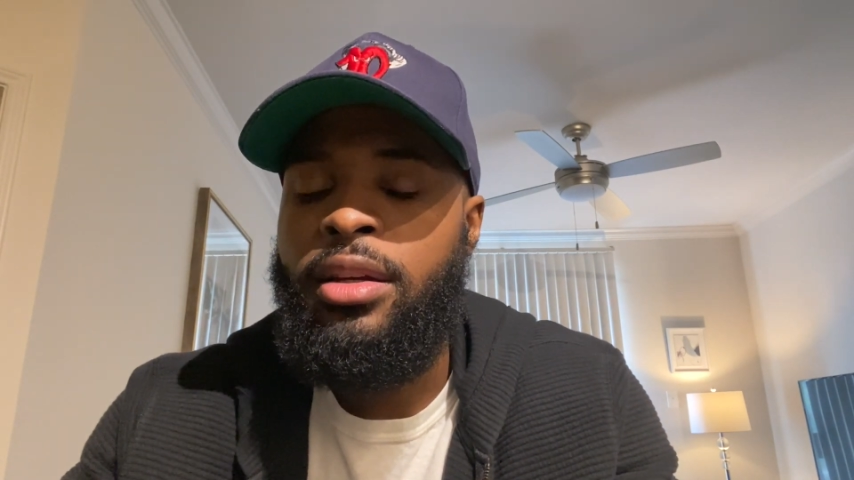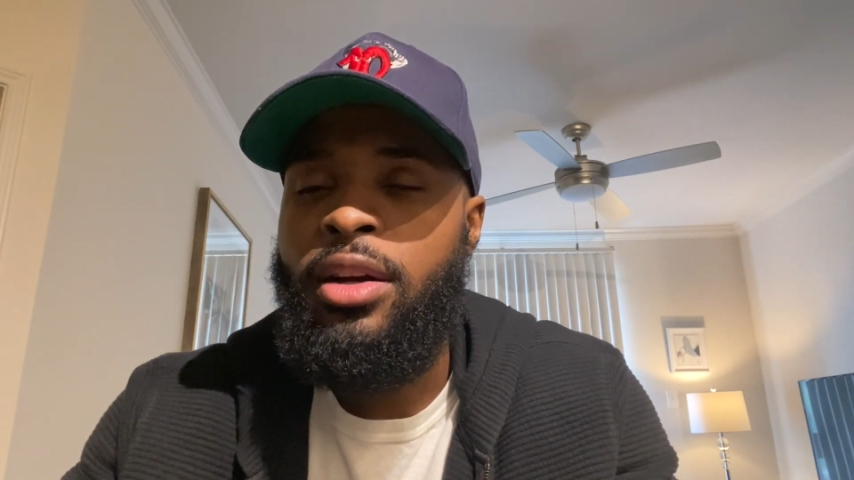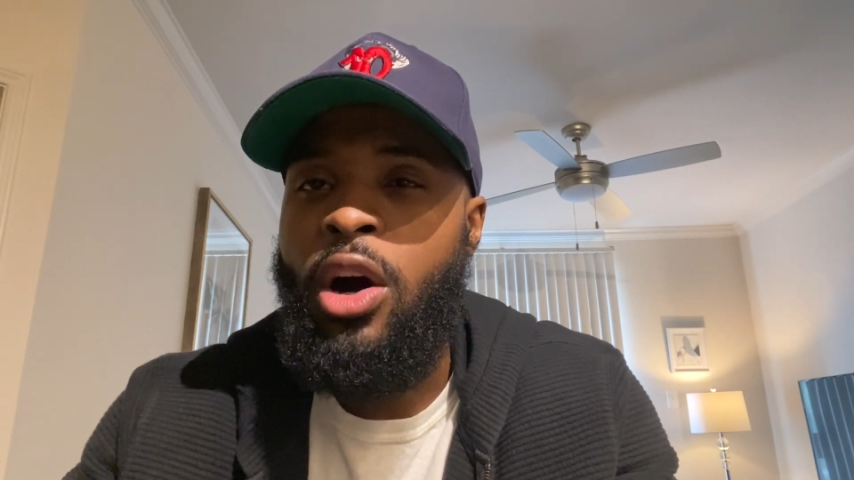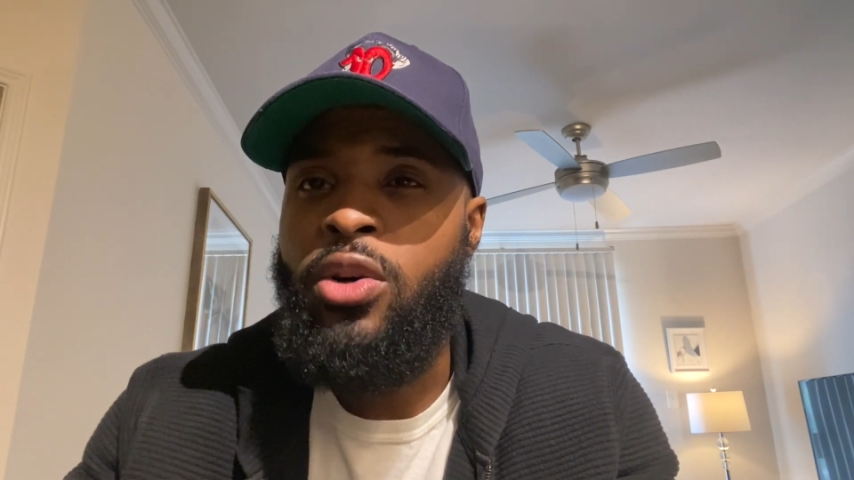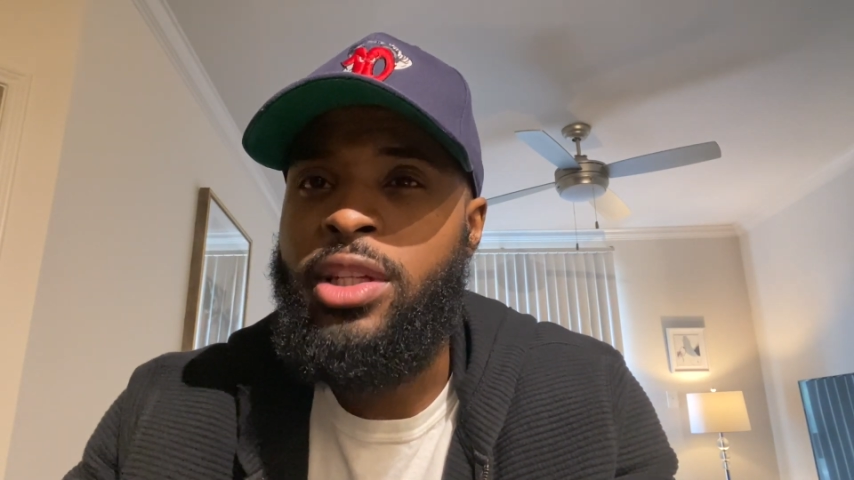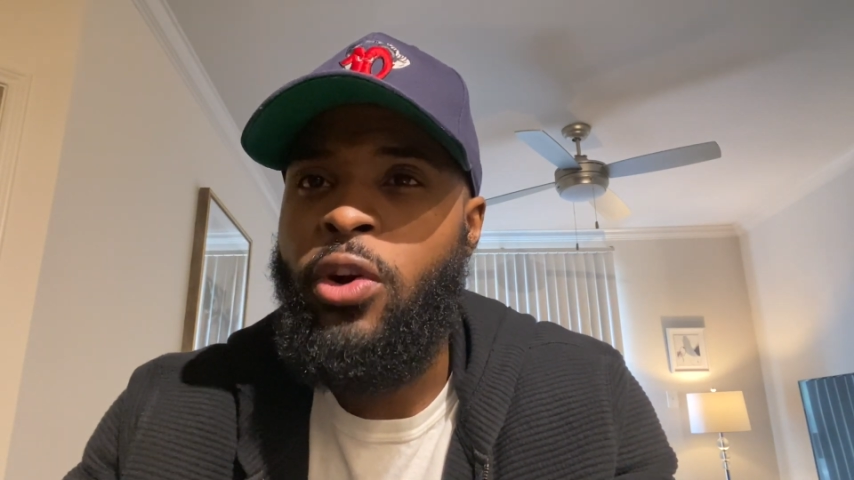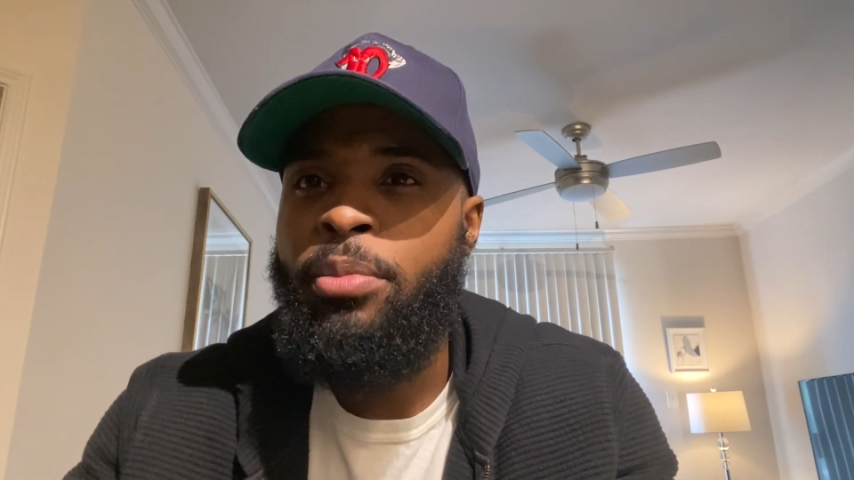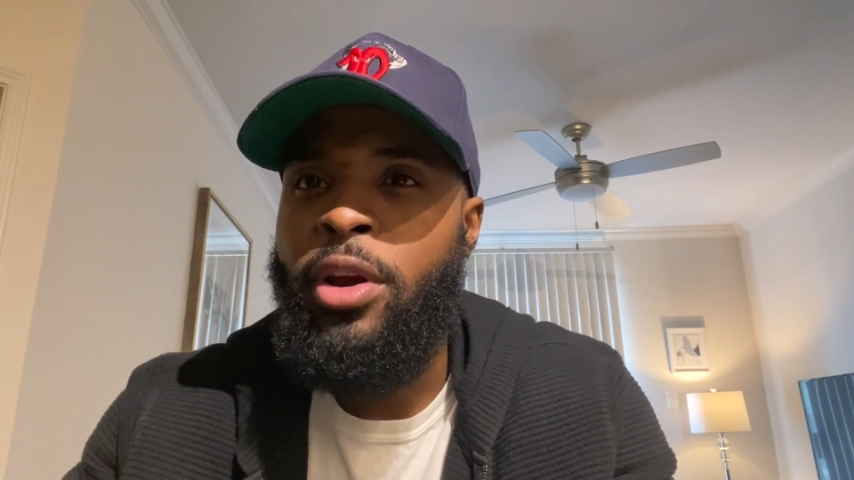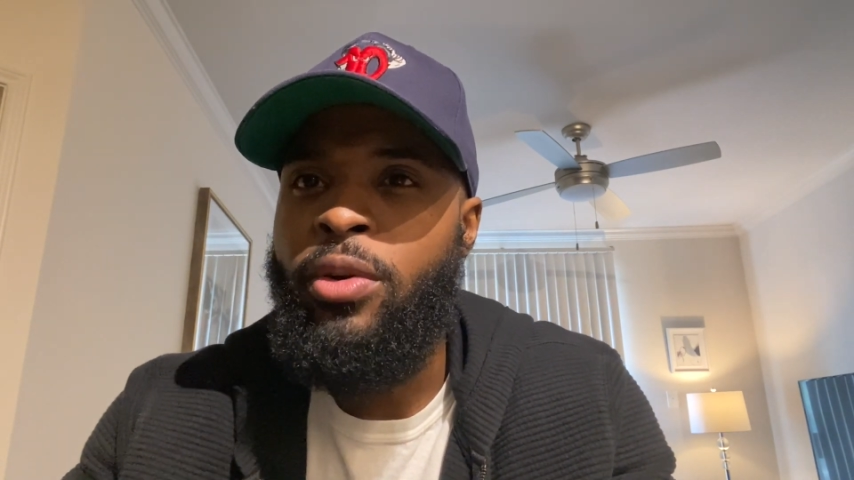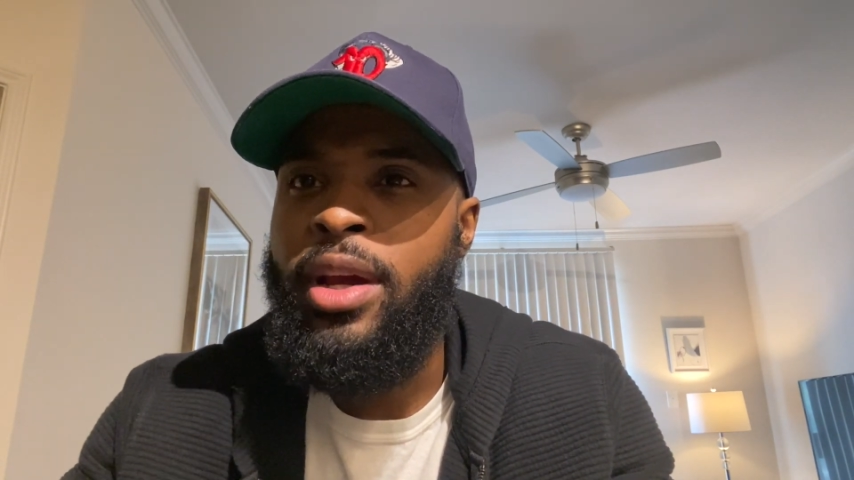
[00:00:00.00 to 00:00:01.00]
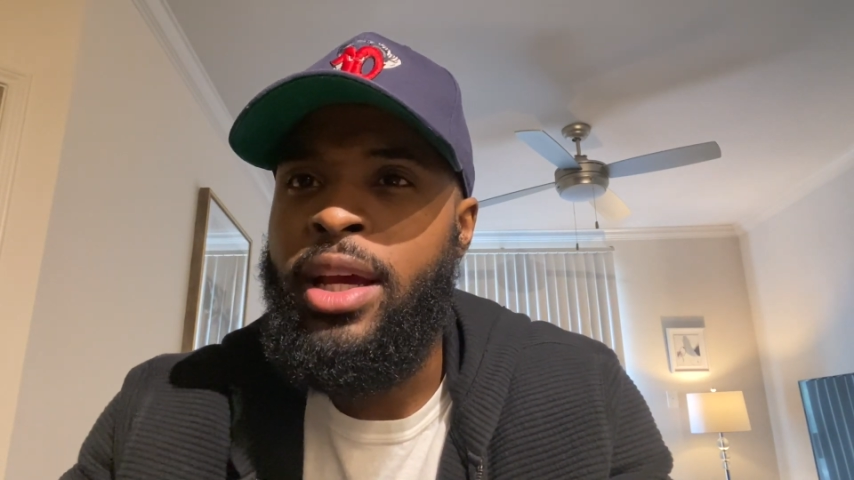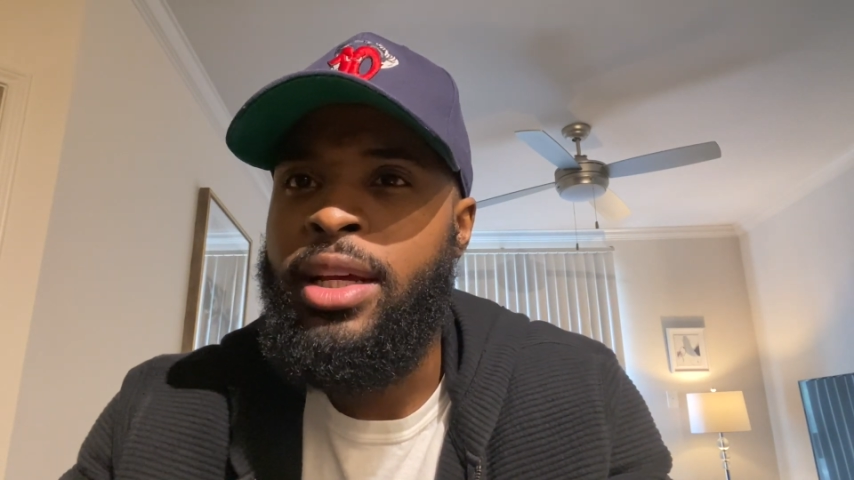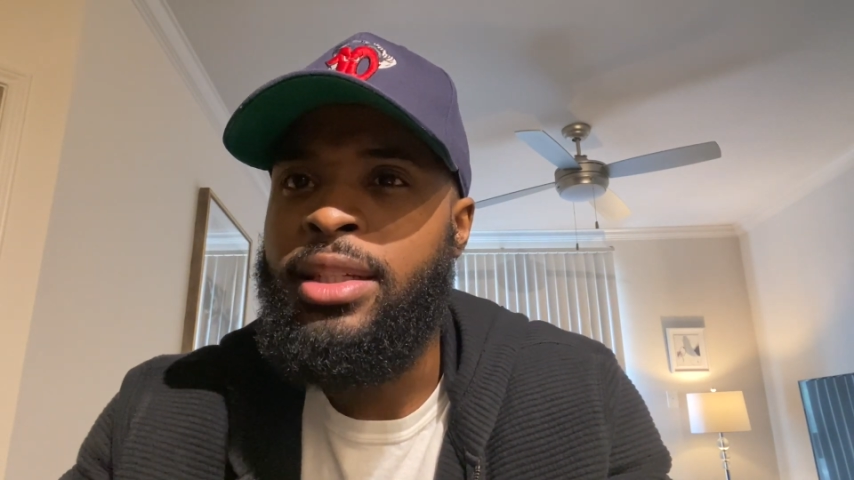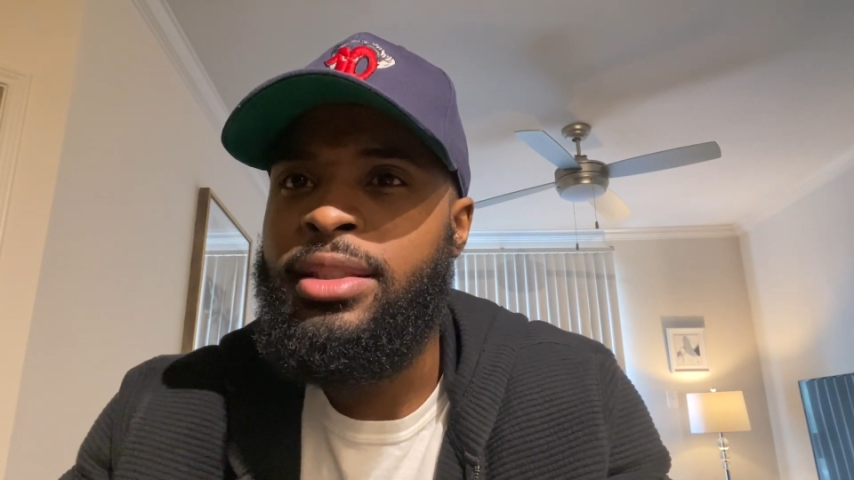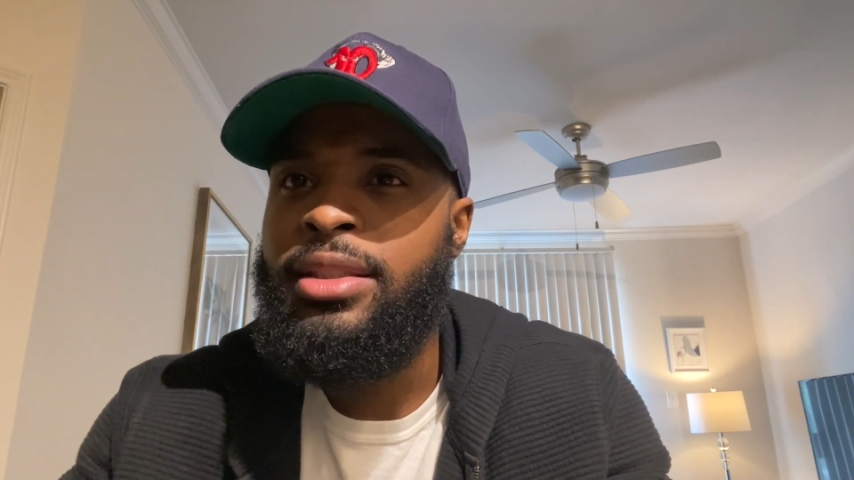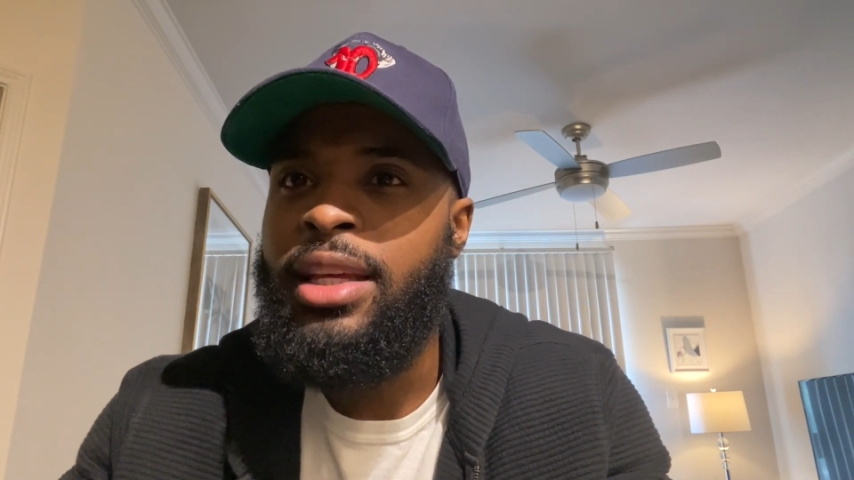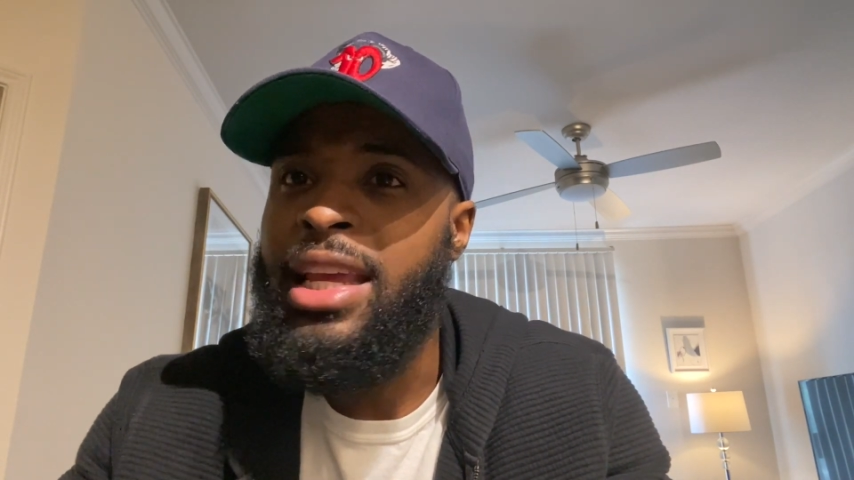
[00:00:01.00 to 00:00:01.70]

Jose Ramirez,